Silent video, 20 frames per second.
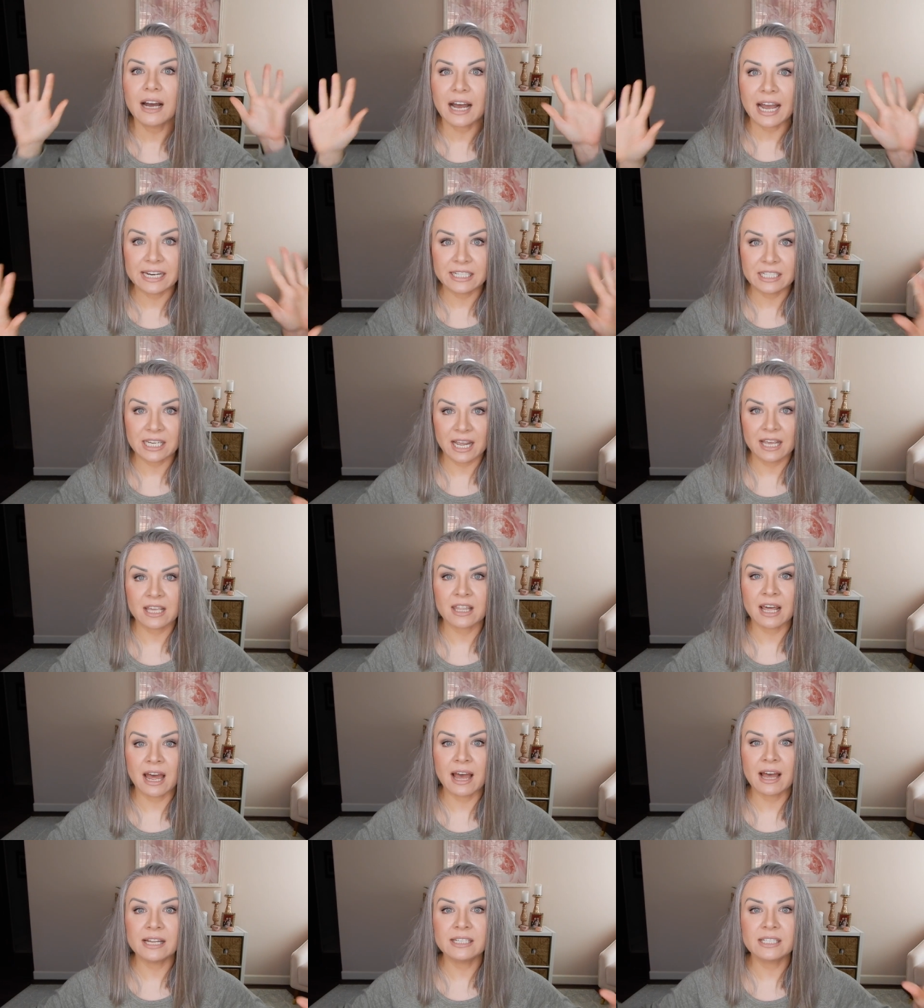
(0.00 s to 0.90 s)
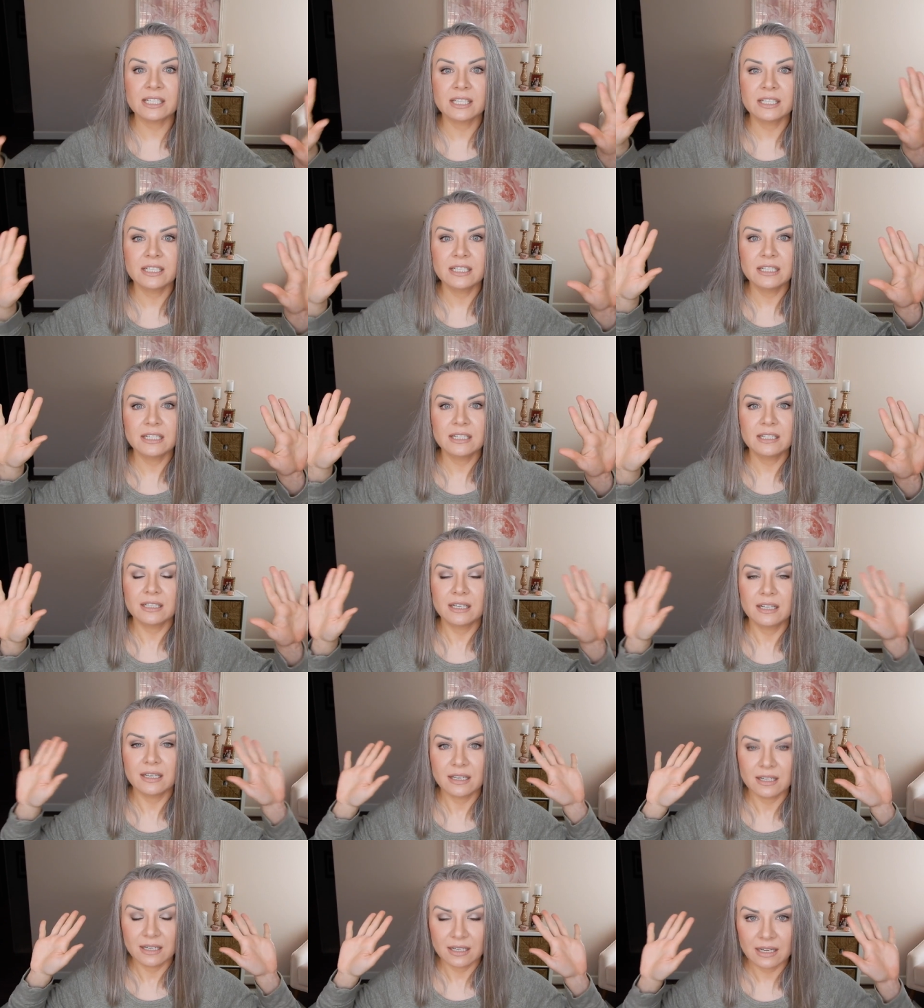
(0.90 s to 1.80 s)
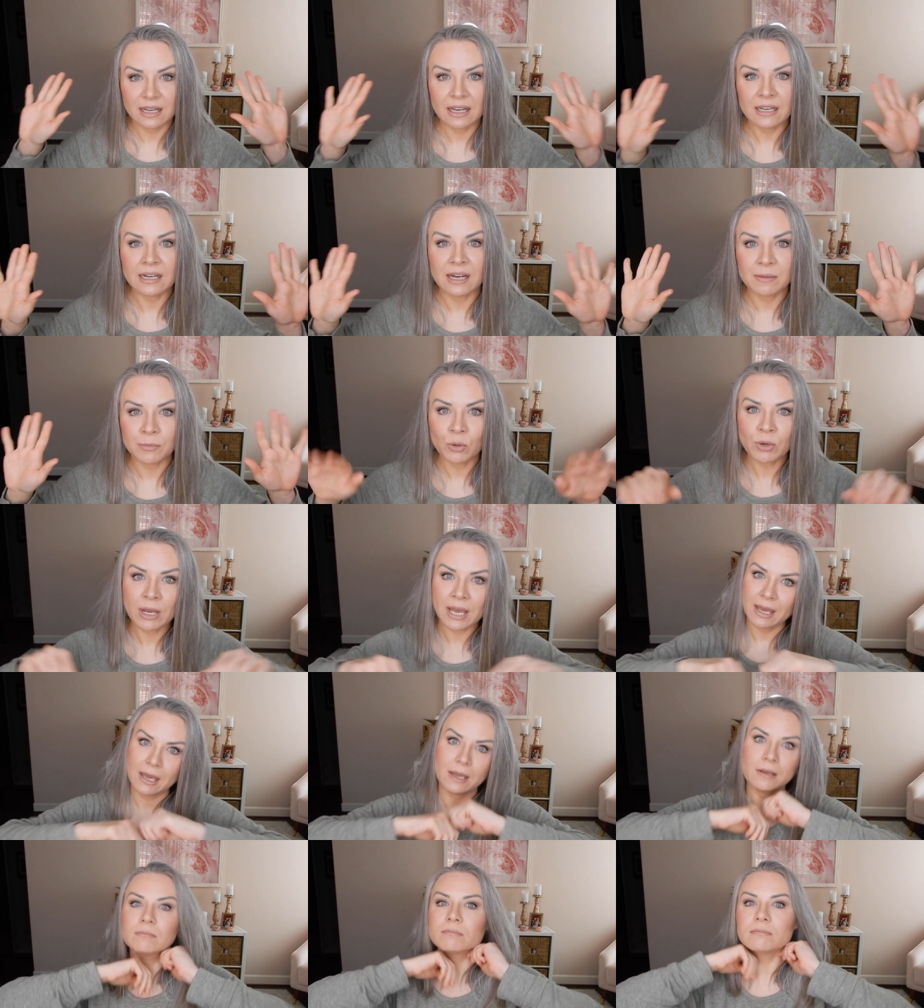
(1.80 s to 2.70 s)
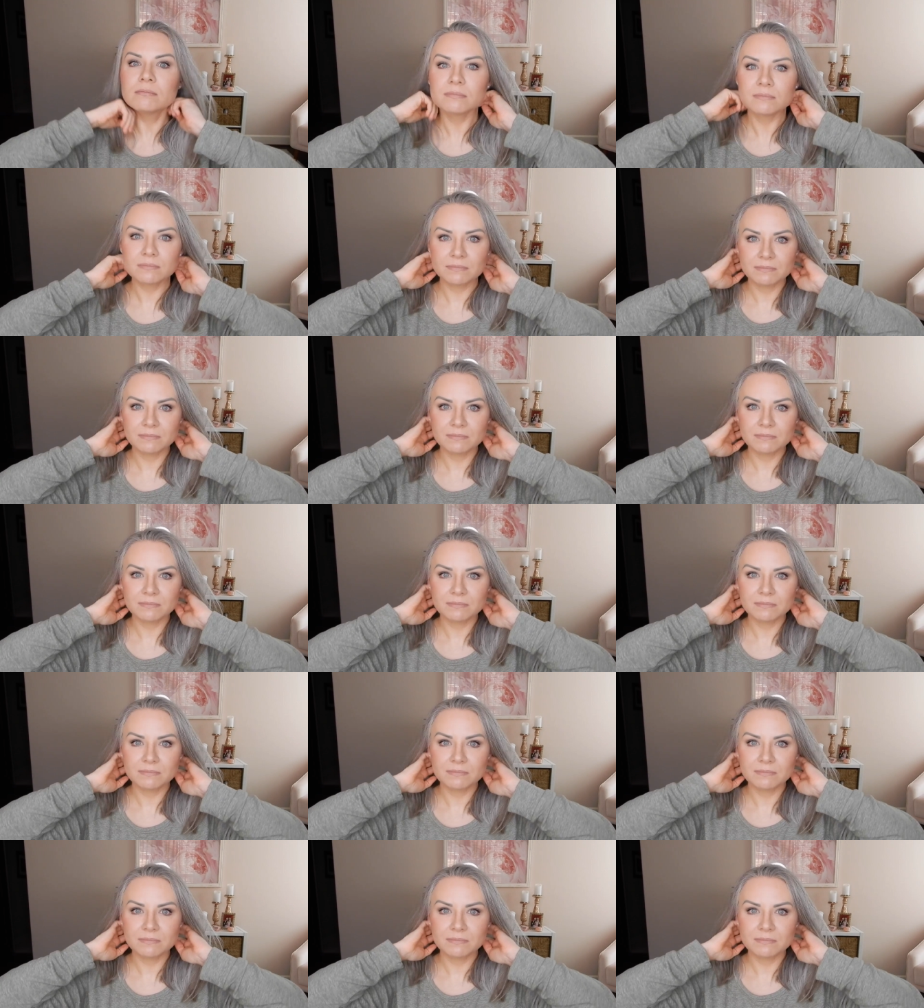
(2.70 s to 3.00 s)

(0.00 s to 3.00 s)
I take that and I'm okay.